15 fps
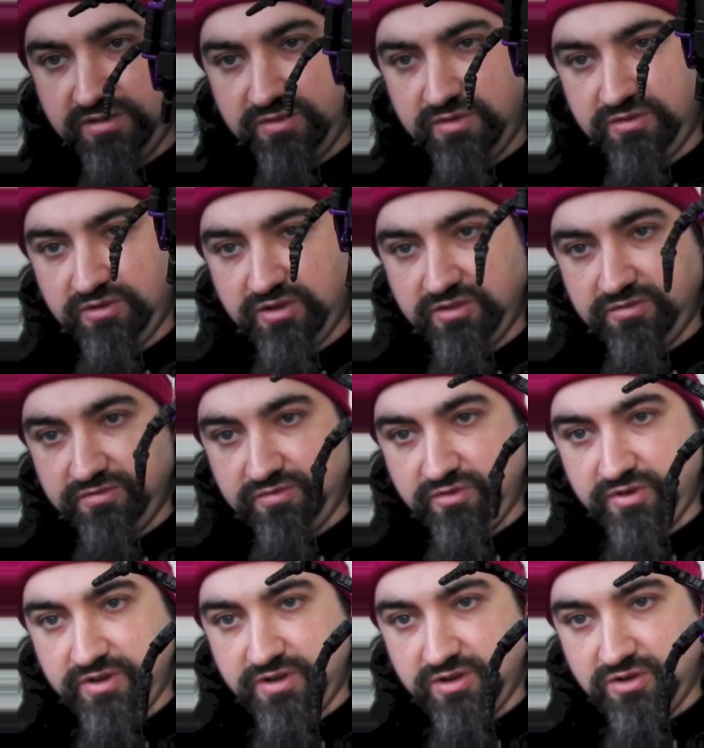So it's like he's
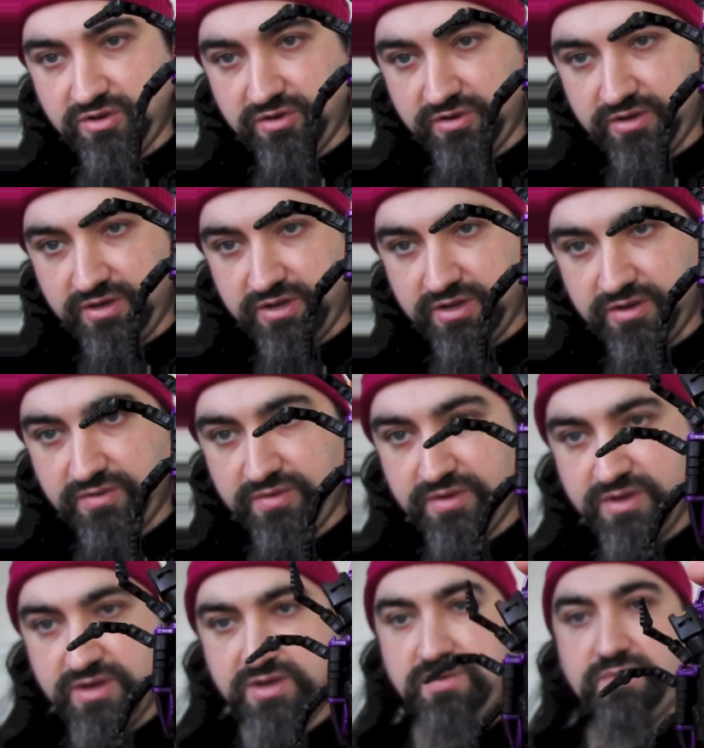flying along, you know.
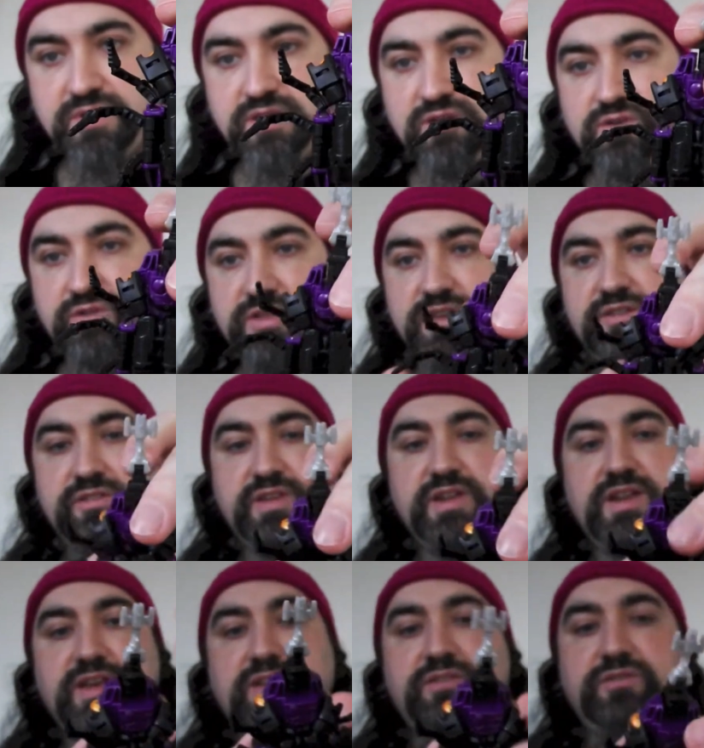Then you've got the inset
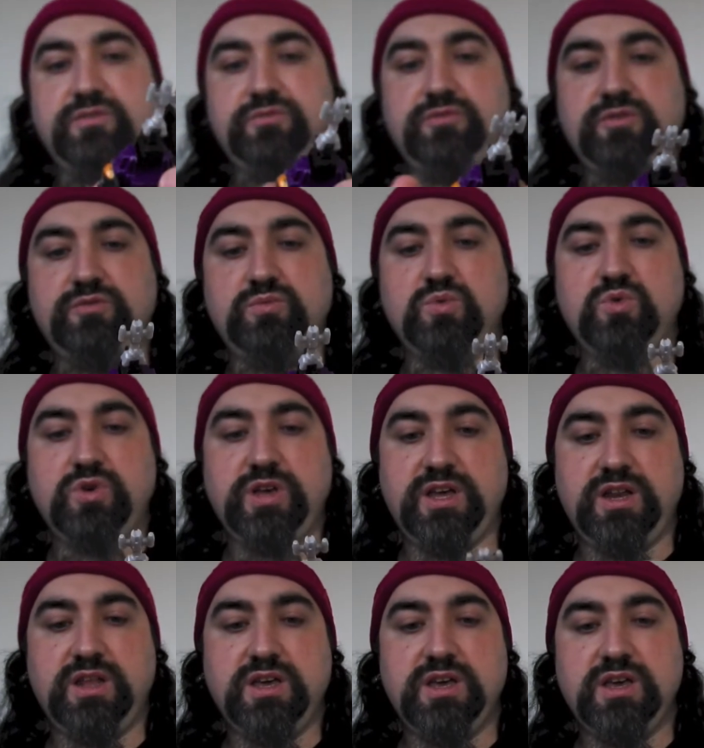legs for his walking,